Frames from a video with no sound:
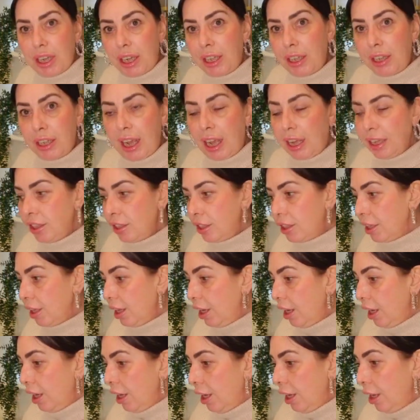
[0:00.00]
in that
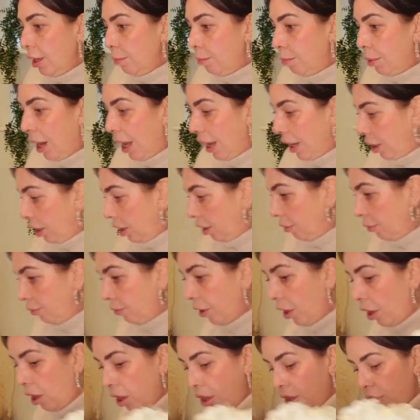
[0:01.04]
black
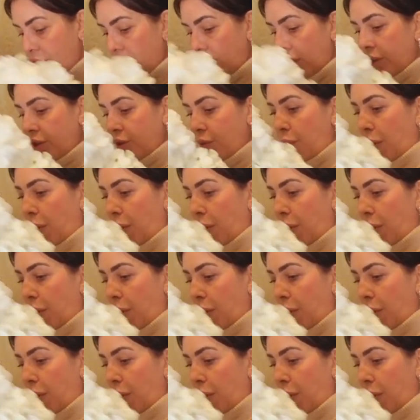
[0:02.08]
vase as